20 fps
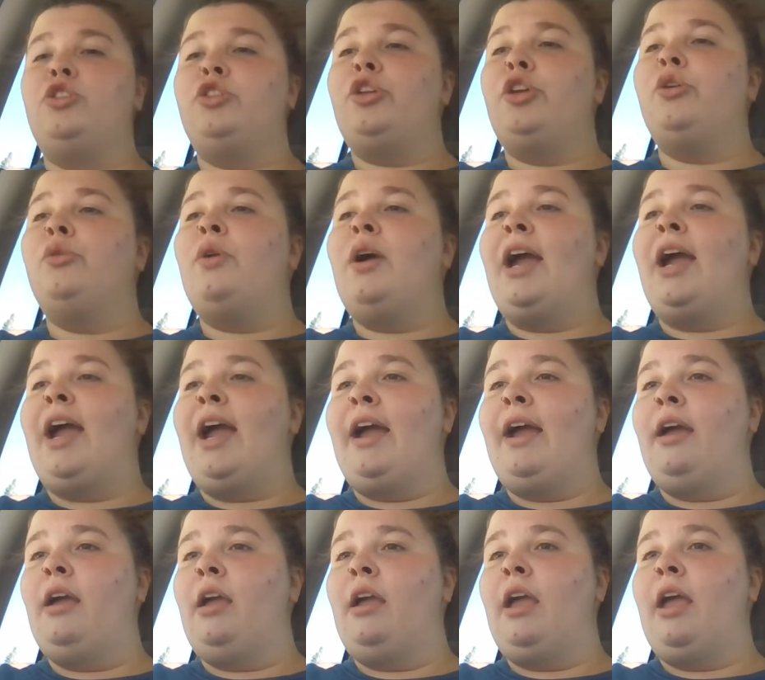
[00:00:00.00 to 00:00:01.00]
Do you
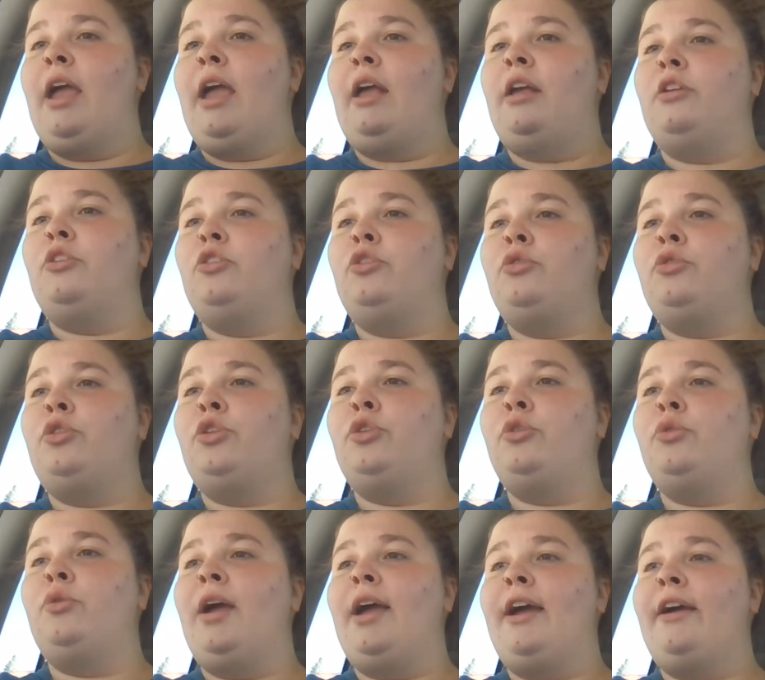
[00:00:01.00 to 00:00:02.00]
do
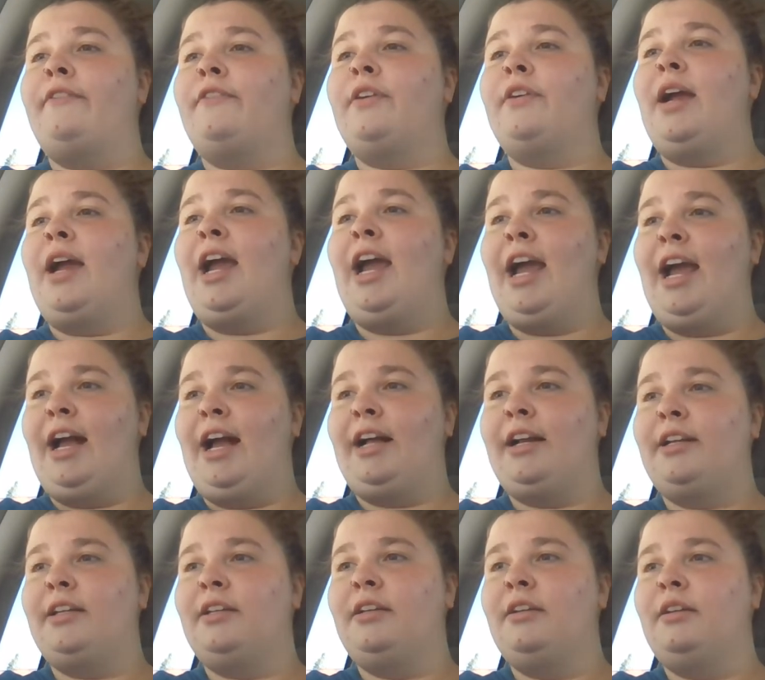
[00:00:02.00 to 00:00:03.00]
you ever
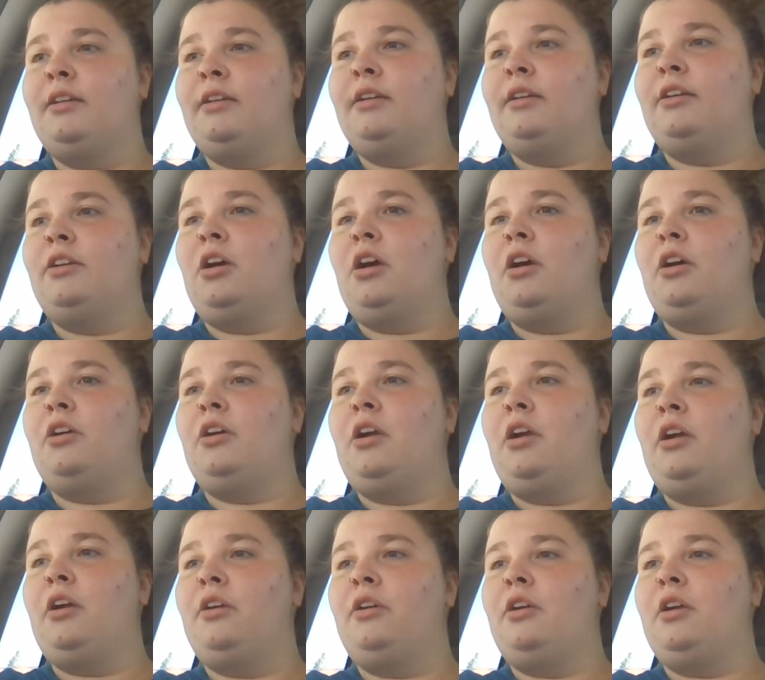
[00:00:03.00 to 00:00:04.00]
had
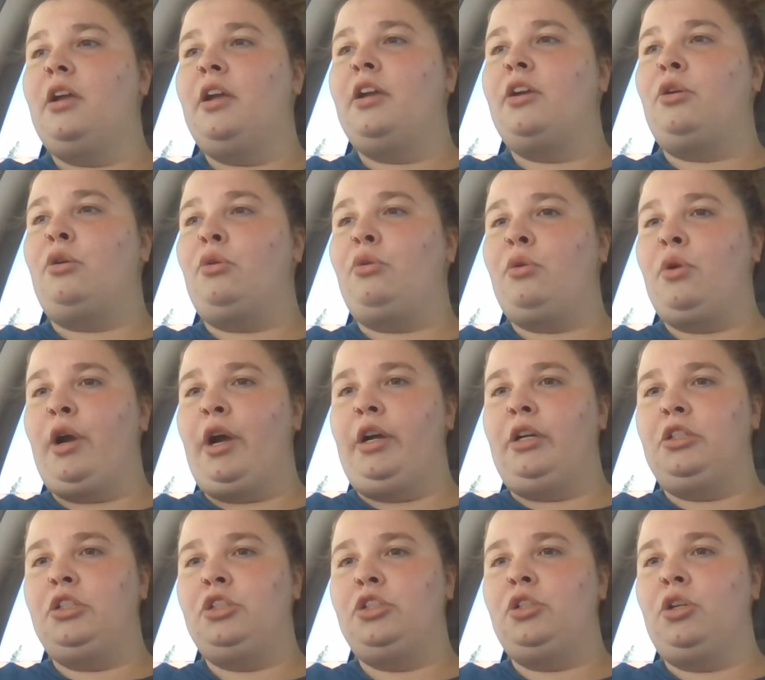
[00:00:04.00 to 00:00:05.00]
a
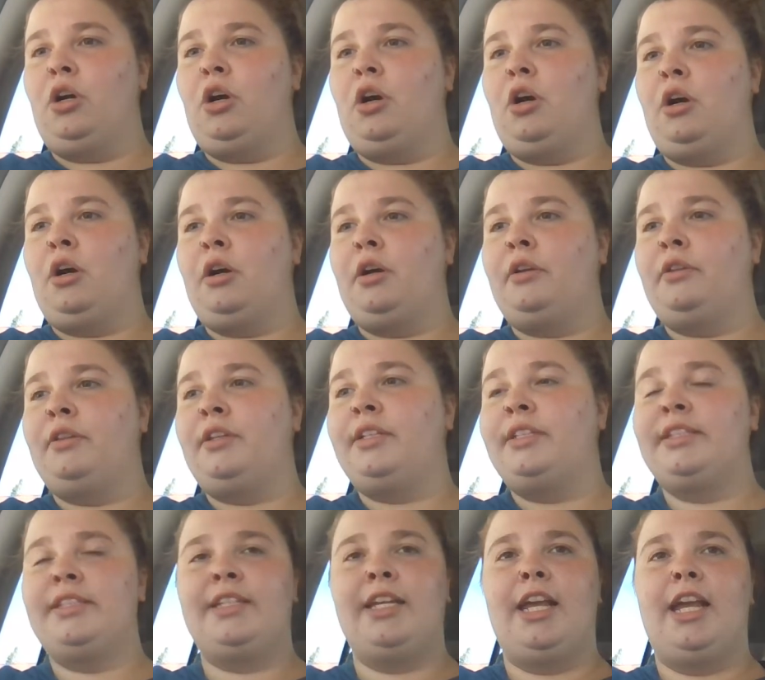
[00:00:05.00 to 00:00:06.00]
crush on the
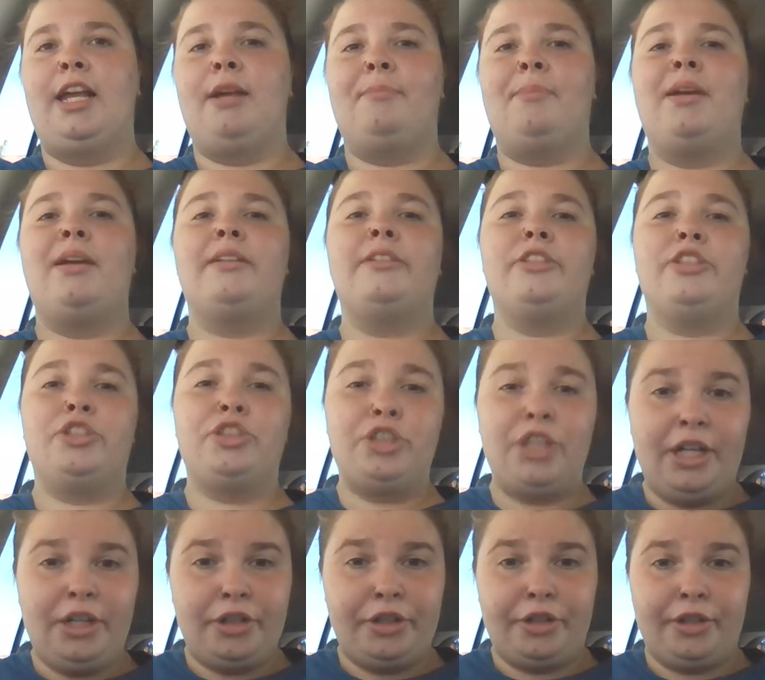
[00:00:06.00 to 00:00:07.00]
same
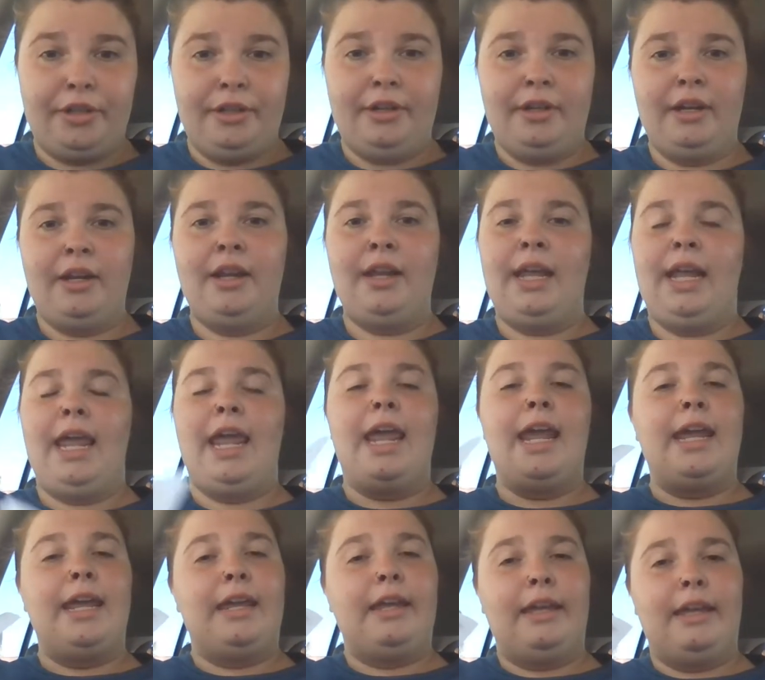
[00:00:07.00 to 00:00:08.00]
gender?
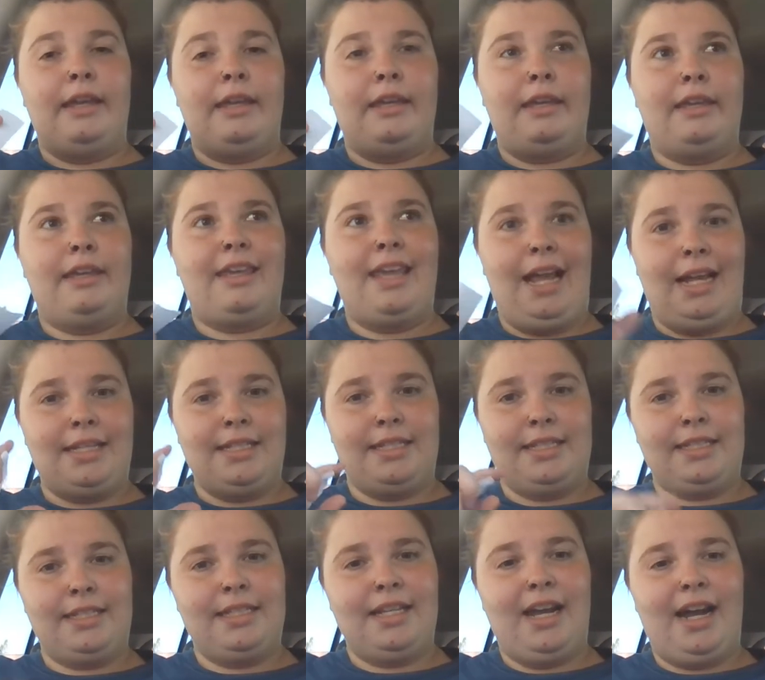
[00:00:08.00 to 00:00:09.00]

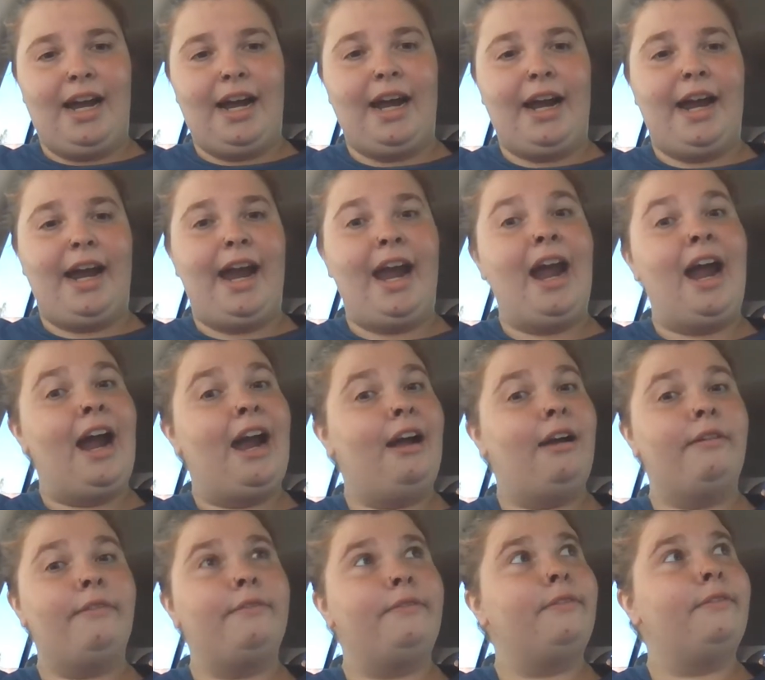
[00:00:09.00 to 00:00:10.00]
Yes, I
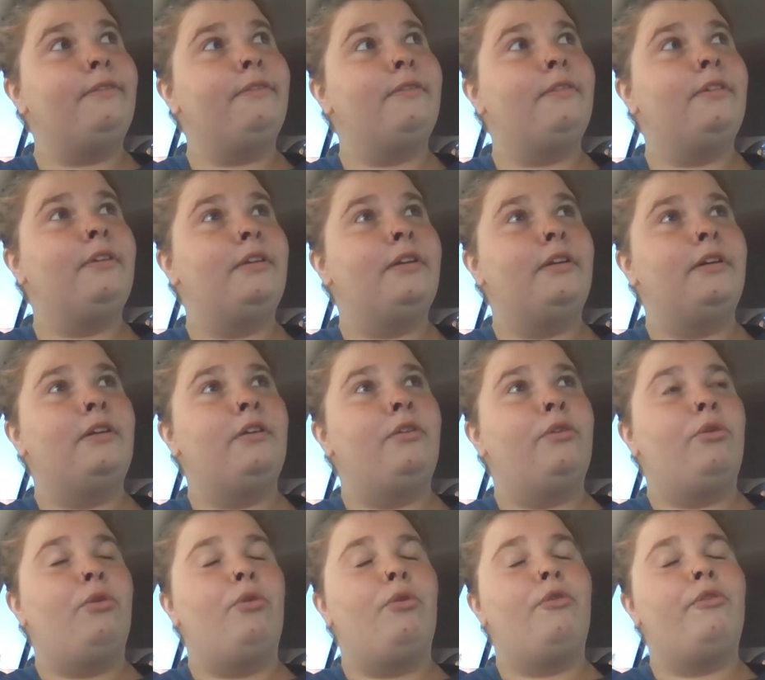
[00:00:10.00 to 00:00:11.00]
have
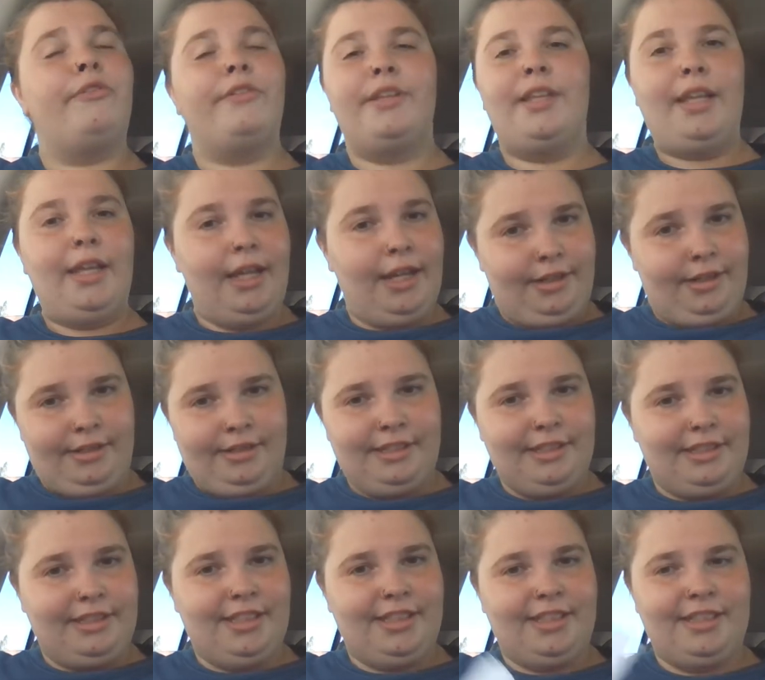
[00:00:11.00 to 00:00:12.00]
over the
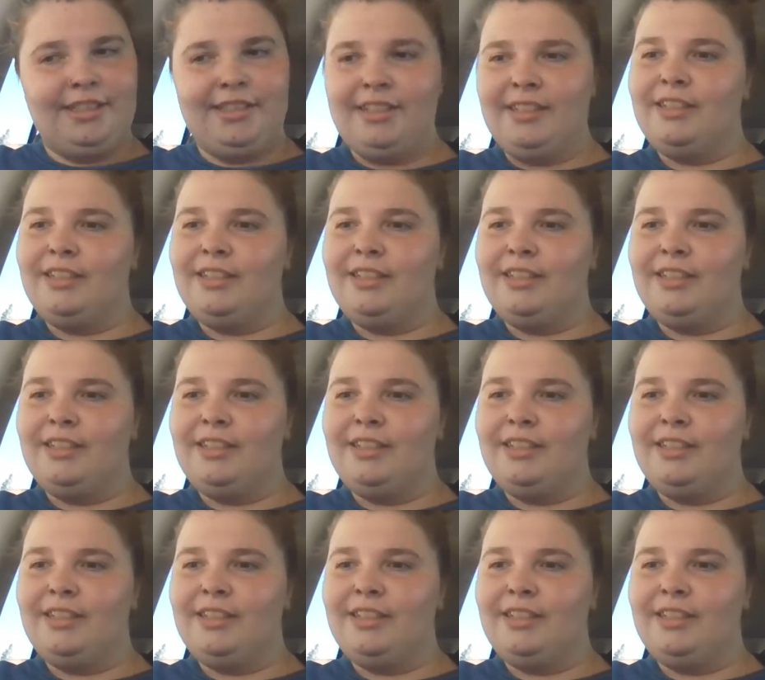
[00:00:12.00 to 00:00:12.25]
years.